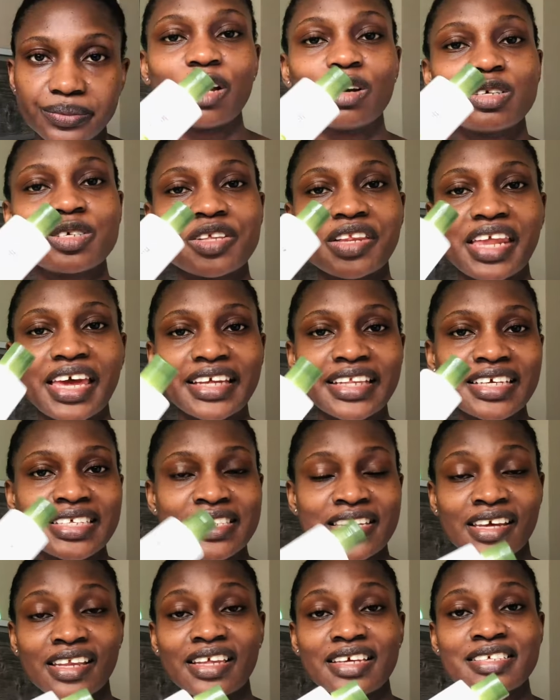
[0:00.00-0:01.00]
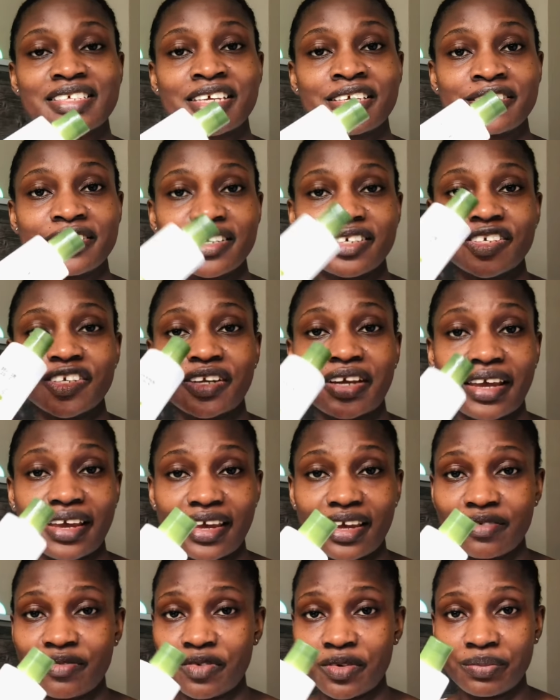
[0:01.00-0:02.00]
I also like the tingling sensation I
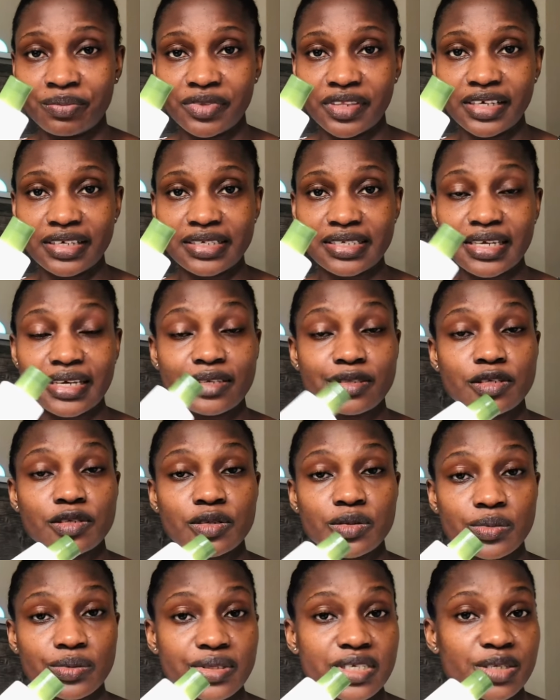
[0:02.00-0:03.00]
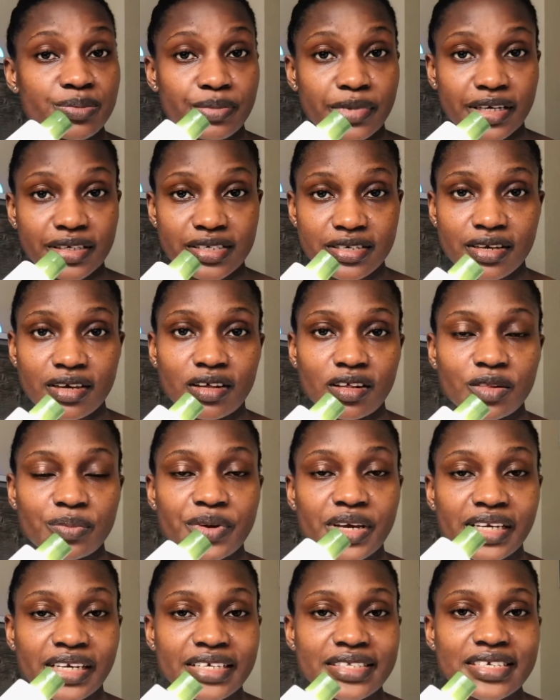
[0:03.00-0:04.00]
get from this. It suits my scalp
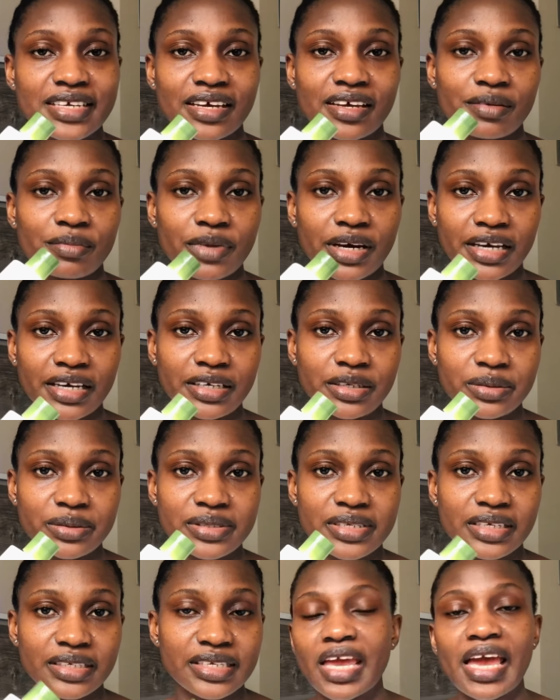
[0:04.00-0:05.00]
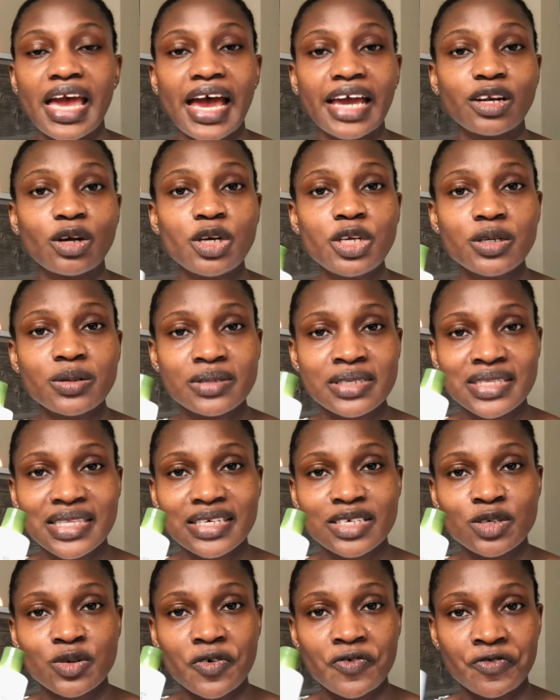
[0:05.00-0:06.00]
anytime I use it. I don't use
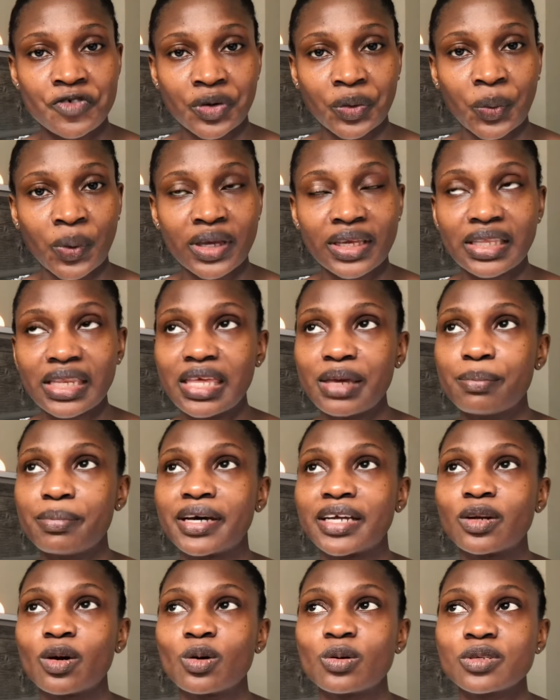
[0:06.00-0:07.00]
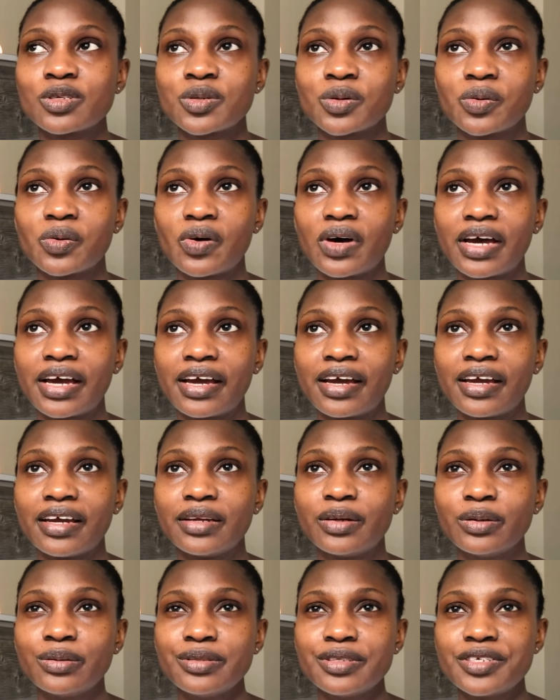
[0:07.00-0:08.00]
this so frequently, but also I
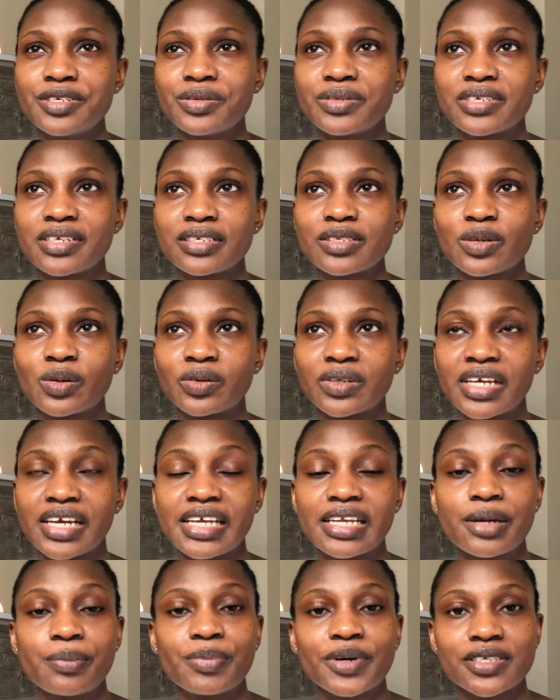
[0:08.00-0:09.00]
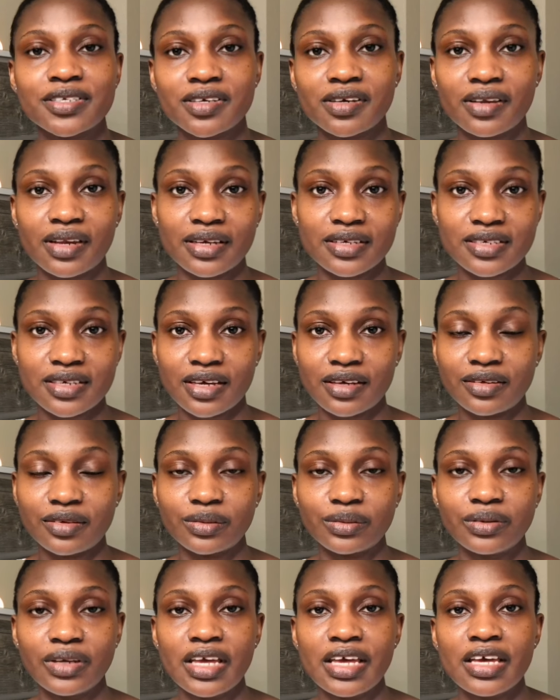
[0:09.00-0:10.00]
don't use it on any particular
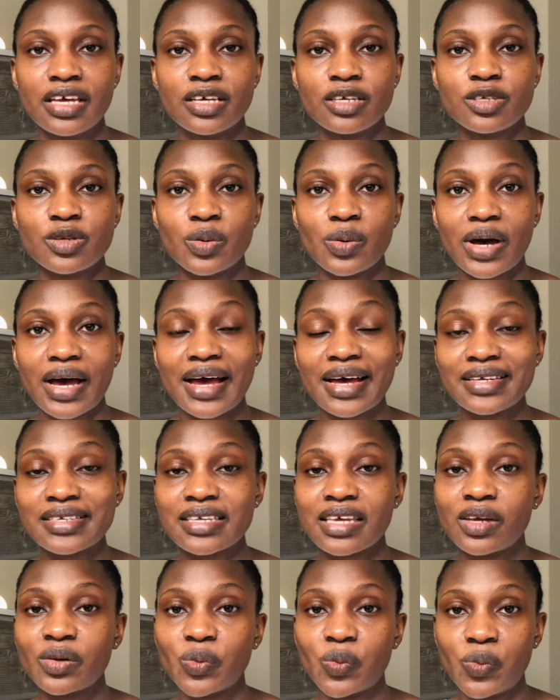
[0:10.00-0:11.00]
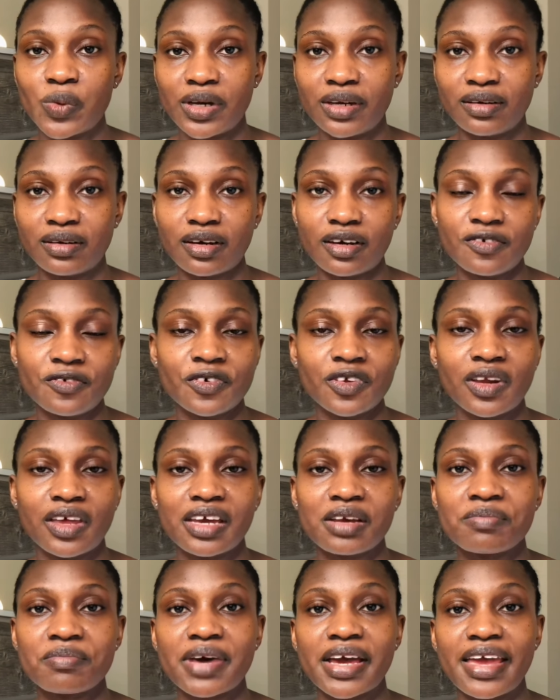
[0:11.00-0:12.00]
schedule. So as and when I feel
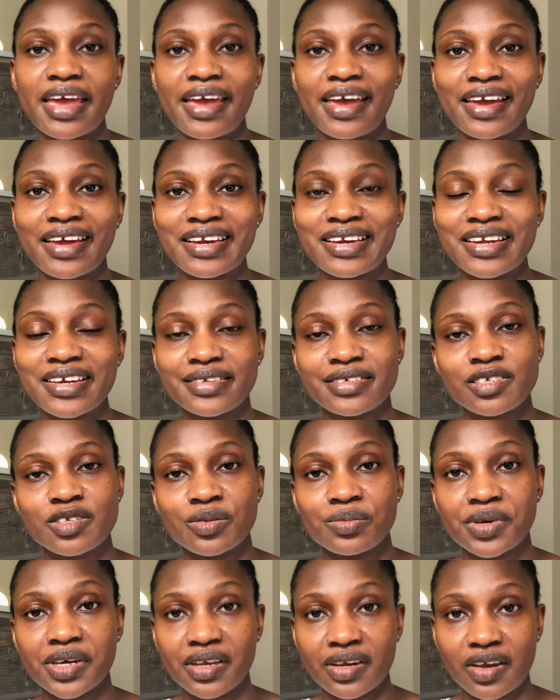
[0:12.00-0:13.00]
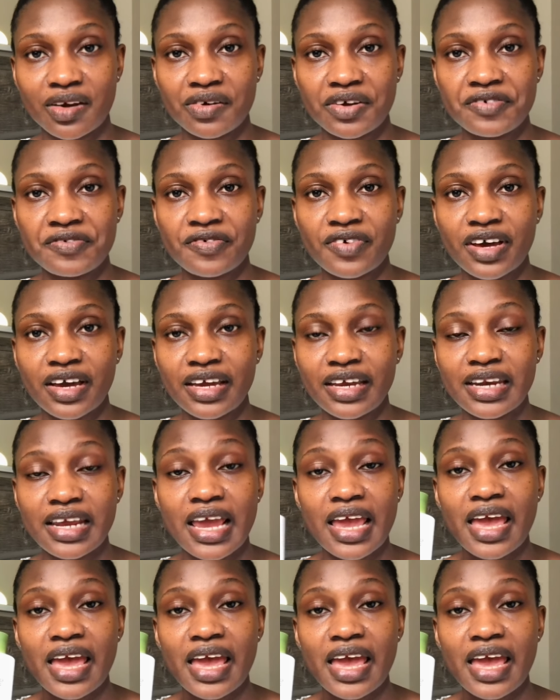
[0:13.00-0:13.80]
like my hair needs to be clarified,